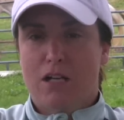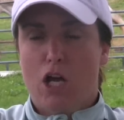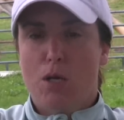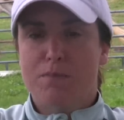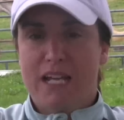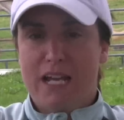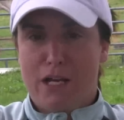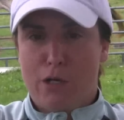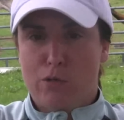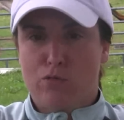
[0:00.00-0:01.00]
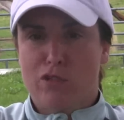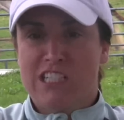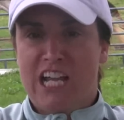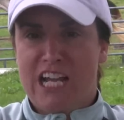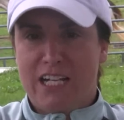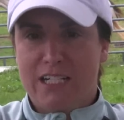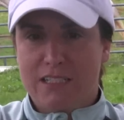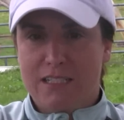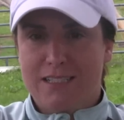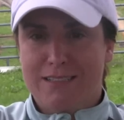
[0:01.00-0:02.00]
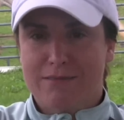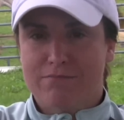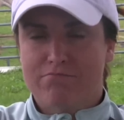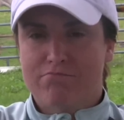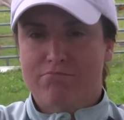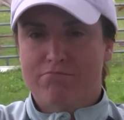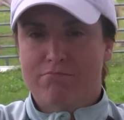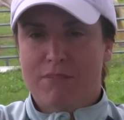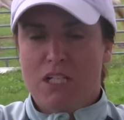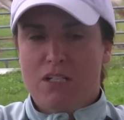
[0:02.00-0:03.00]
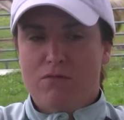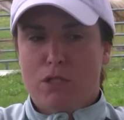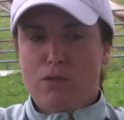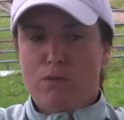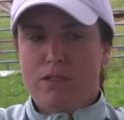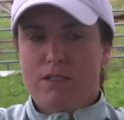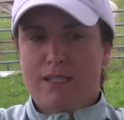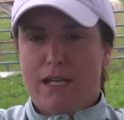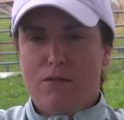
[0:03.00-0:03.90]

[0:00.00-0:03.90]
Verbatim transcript: calm down, relax. Those words